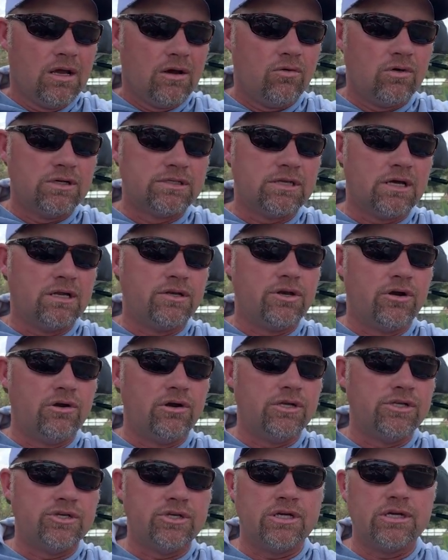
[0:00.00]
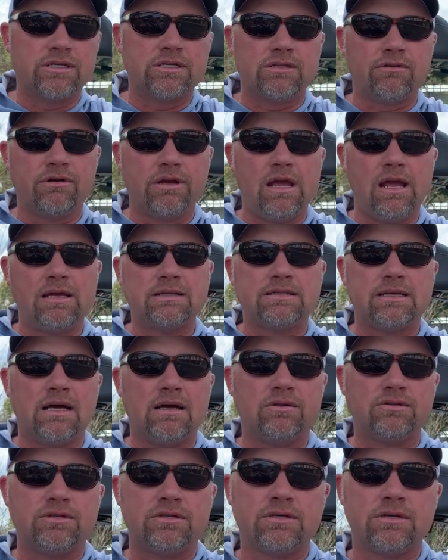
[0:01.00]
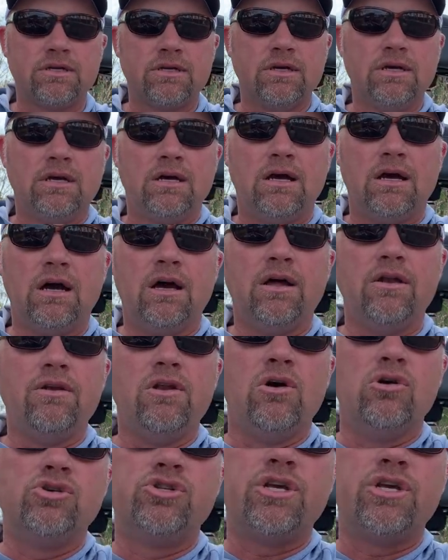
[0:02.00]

was a dirty jigs, 3/8 ounce no